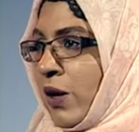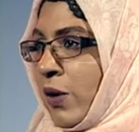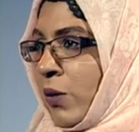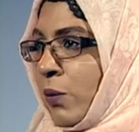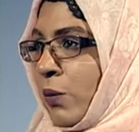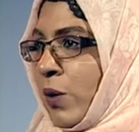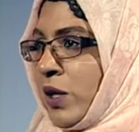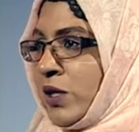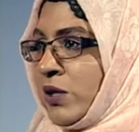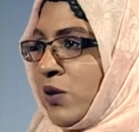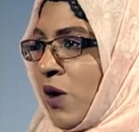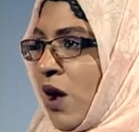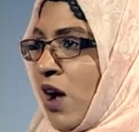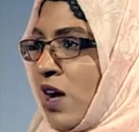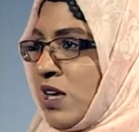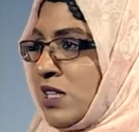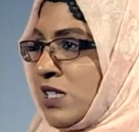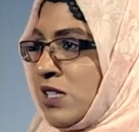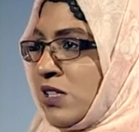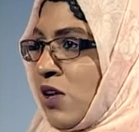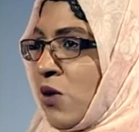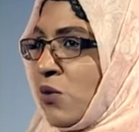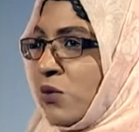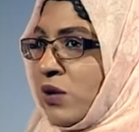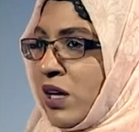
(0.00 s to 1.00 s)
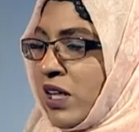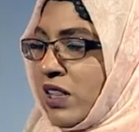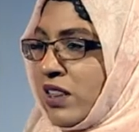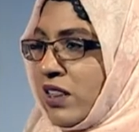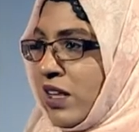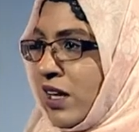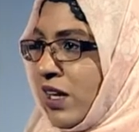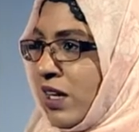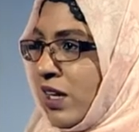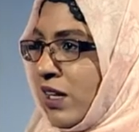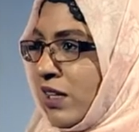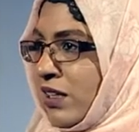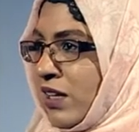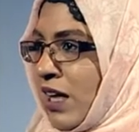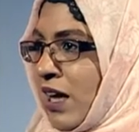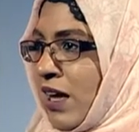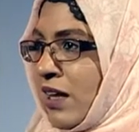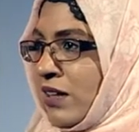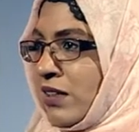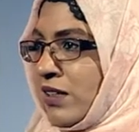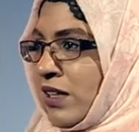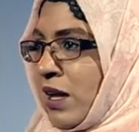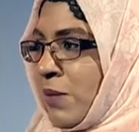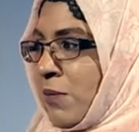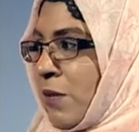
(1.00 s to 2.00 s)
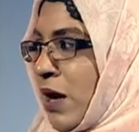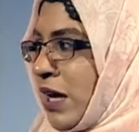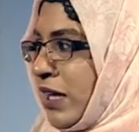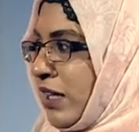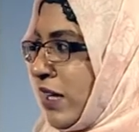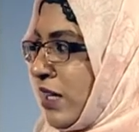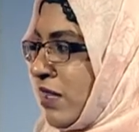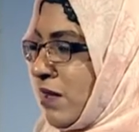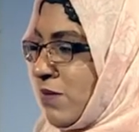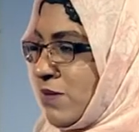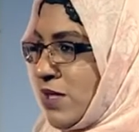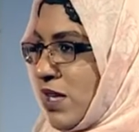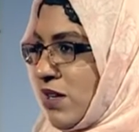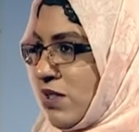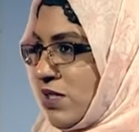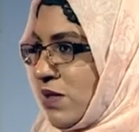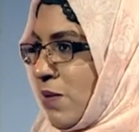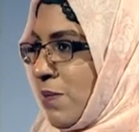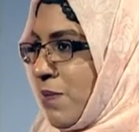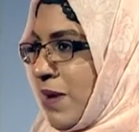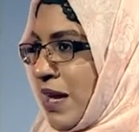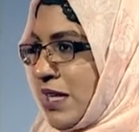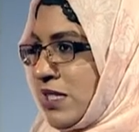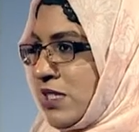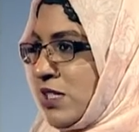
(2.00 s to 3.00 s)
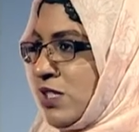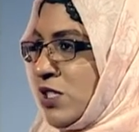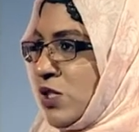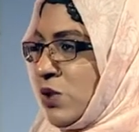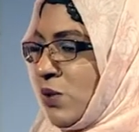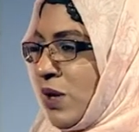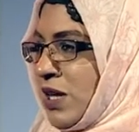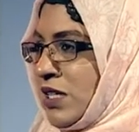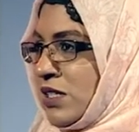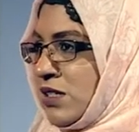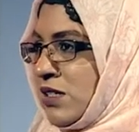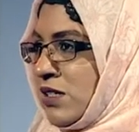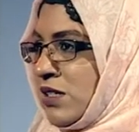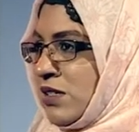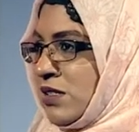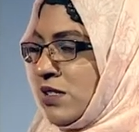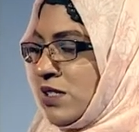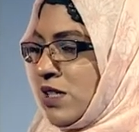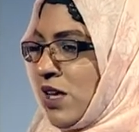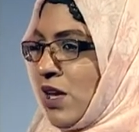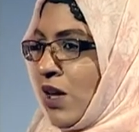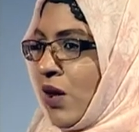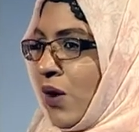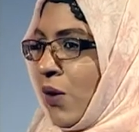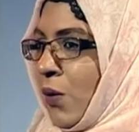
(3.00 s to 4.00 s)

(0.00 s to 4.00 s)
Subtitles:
when you ask, don't they think that they might get themselves in bad situations?